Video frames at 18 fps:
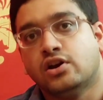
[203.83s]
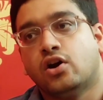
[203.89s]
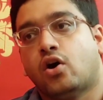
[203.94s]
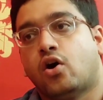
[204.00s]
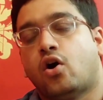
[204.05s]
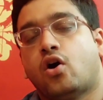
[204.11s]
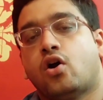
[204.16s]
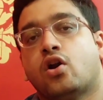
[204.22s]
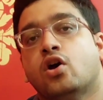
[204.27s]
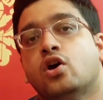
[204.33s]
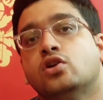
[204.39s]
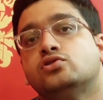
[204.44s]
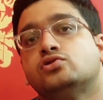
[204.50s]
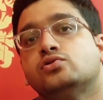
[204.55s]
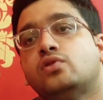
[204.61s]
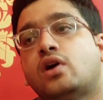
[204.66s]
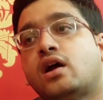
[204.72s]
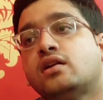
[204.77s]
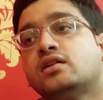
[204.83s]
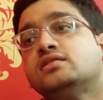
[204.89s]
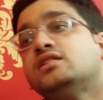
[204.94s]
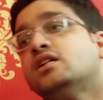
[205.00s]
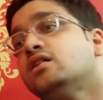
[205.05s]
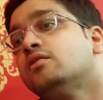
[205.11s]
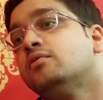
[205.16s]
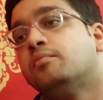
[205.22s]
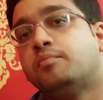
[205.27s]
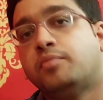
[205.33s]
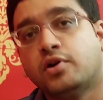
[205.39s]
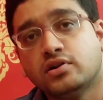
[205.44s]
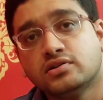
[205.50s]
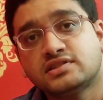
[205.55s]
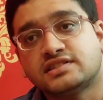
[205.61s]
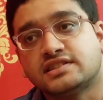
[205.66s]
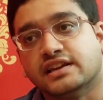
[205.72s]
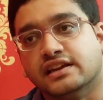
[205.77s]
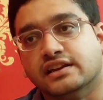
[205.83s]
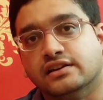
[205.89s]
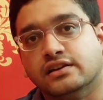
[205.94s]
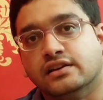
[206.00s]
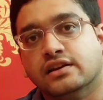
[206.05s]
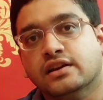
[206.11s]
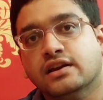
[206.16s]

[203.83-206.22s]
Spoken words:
or to another person.